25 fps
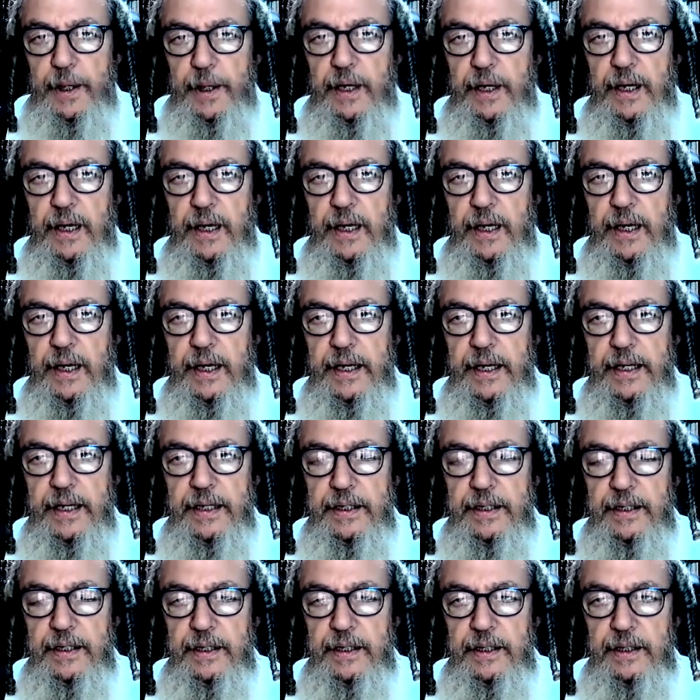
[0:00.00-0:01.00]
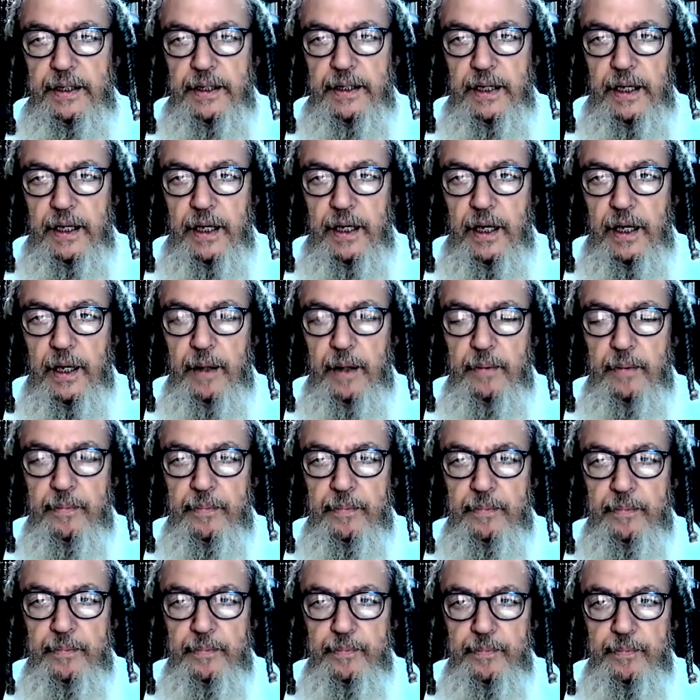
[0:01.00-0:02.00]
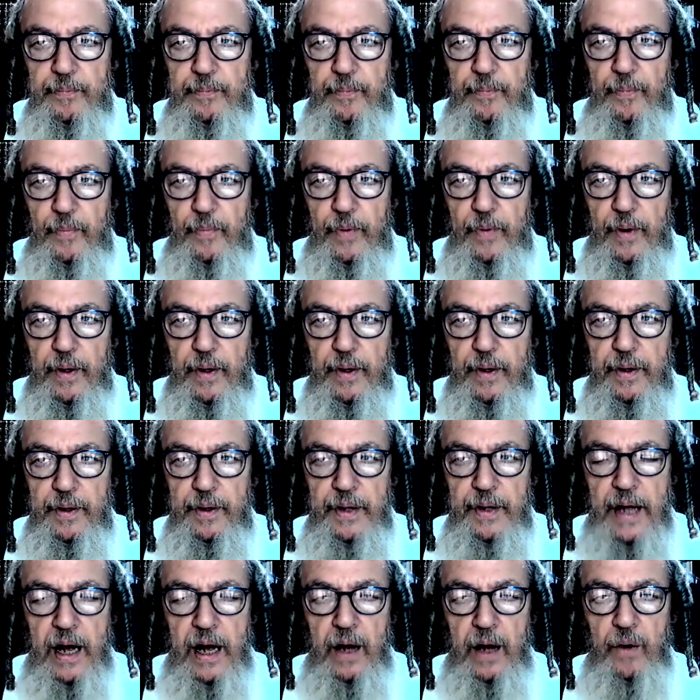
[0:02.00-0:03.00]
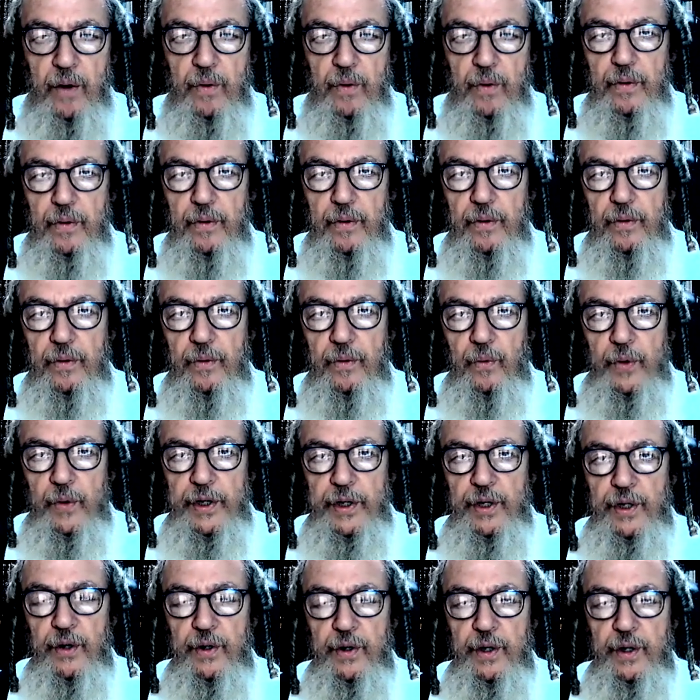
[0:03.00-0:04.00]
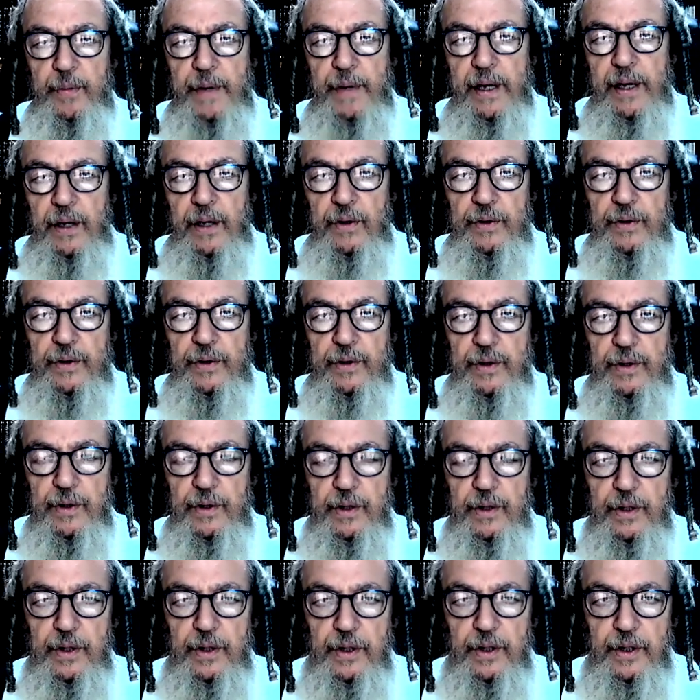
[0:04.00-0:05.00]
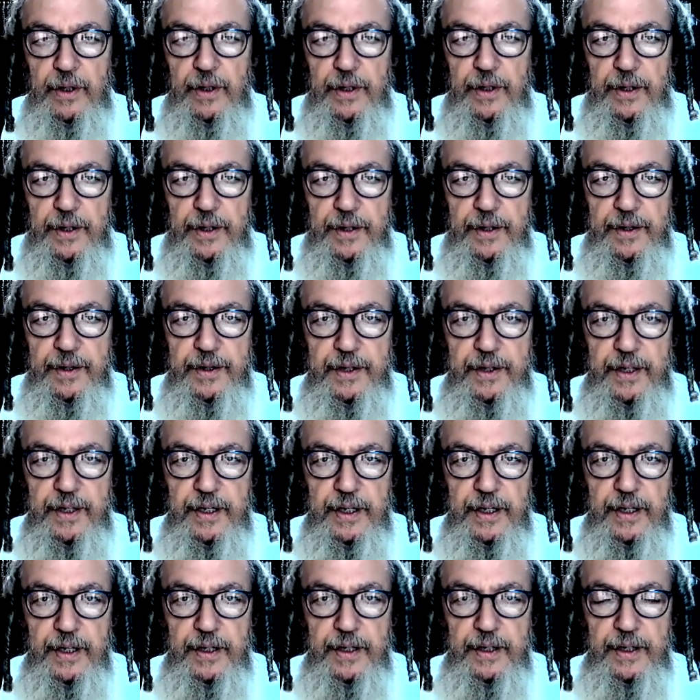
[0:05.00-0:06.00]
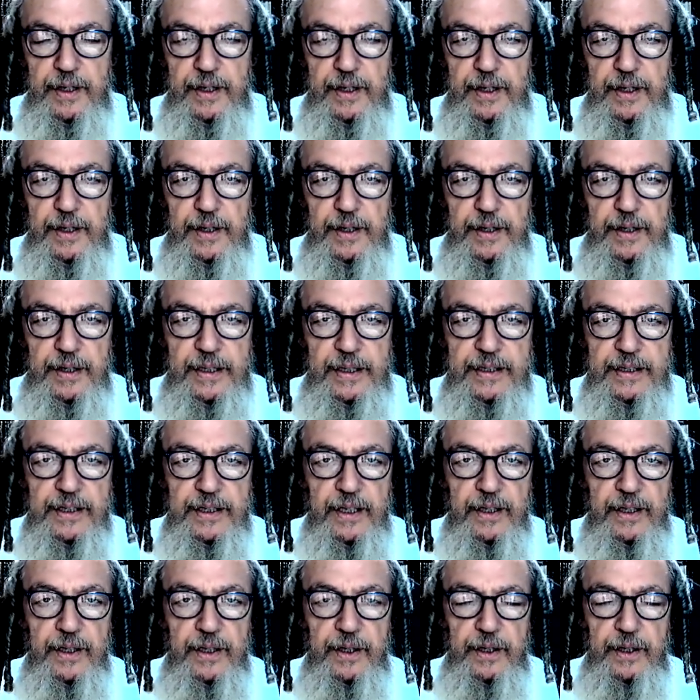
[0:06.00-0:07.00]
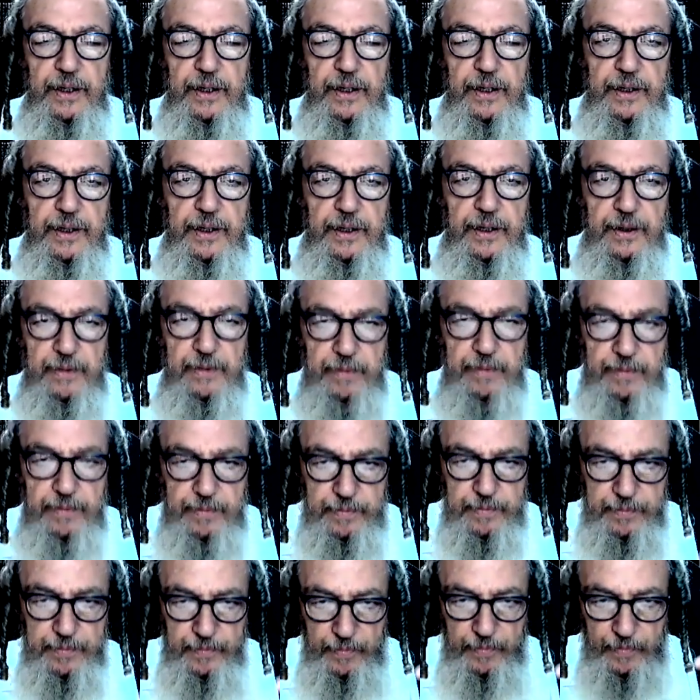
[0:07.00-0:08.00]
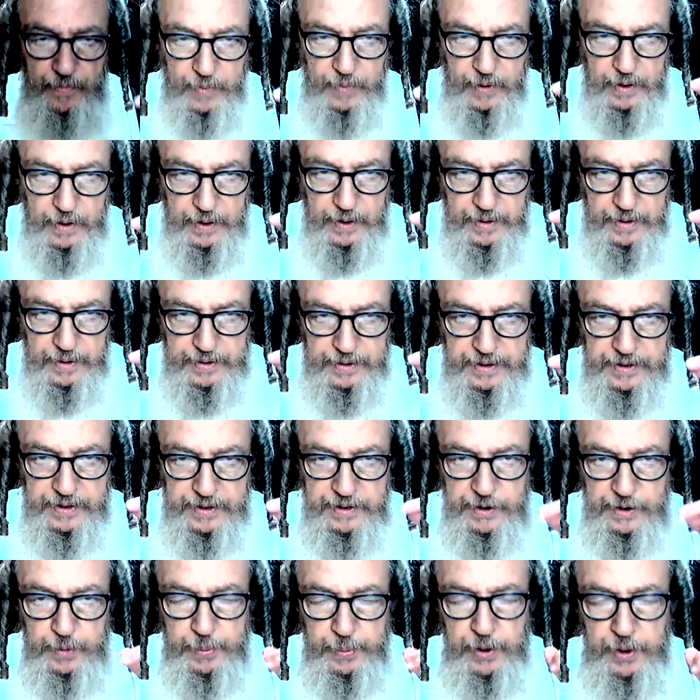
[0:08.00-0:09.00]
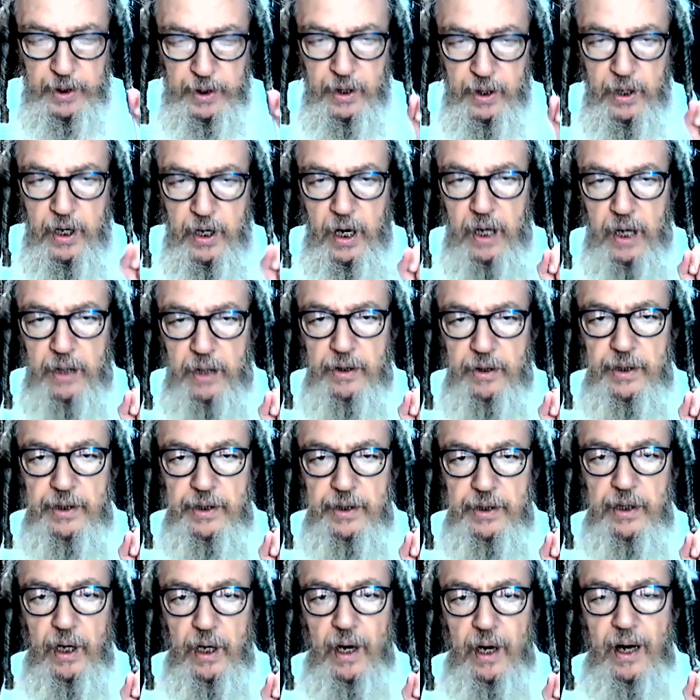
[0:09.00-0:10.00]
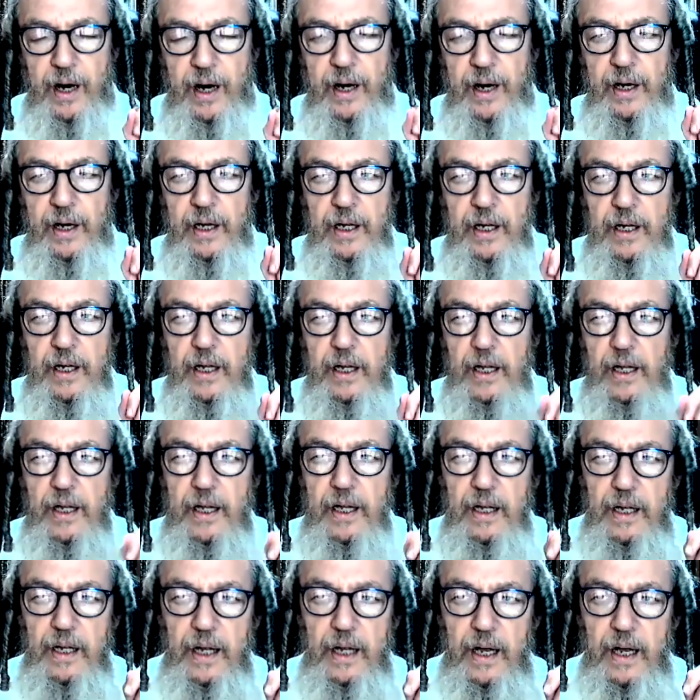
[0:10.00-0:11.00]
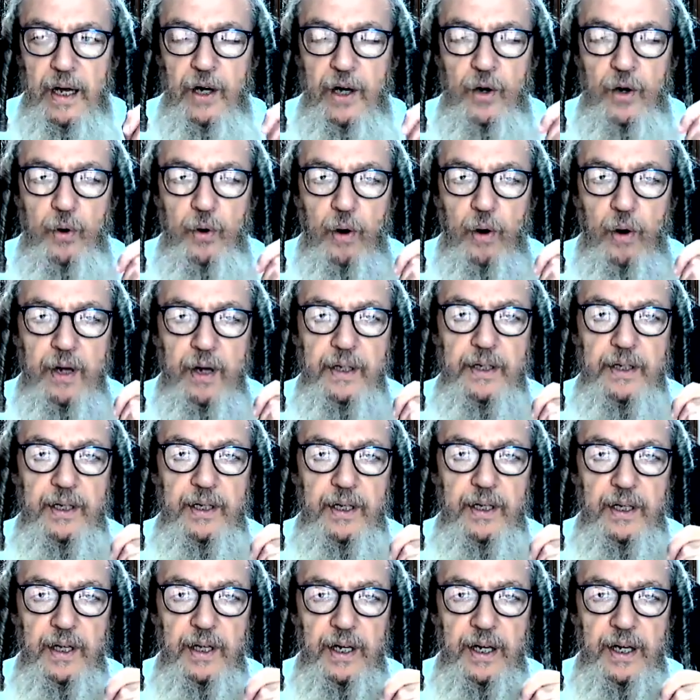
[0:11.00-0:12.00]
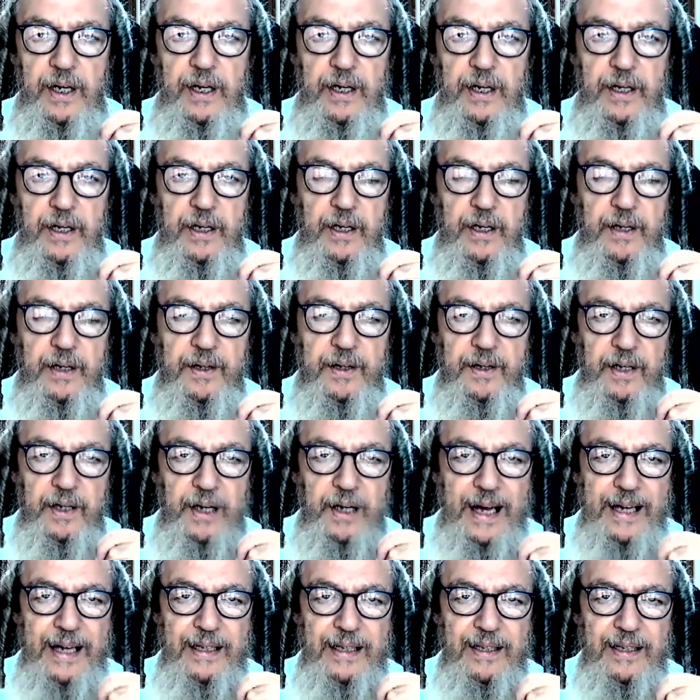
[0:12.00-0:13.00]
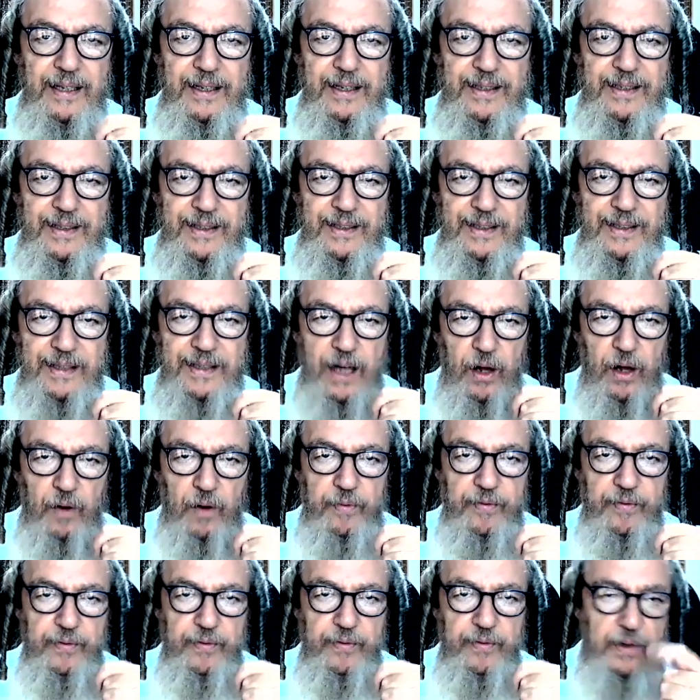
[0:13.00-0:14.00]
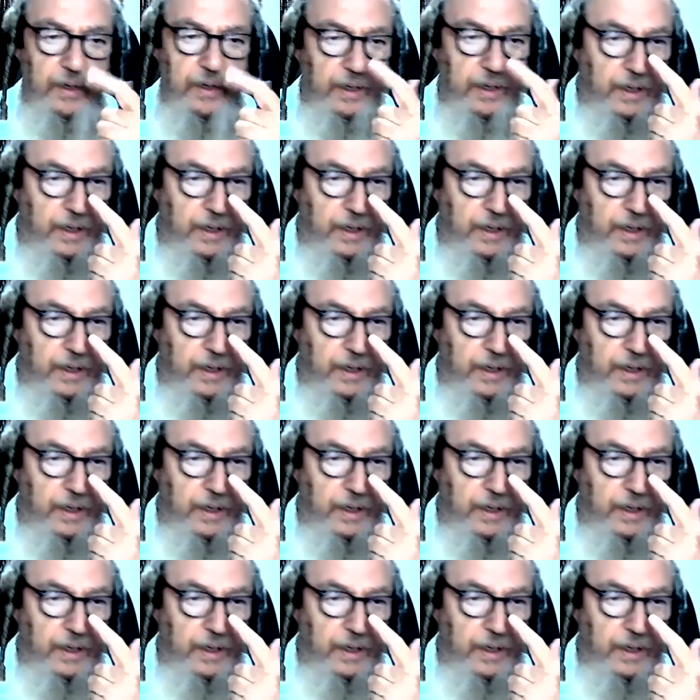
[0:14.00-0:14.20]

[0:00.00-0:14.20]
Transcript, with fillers: And um, now we're talking about the the these are the the these supernal colors are a quality in the light itself.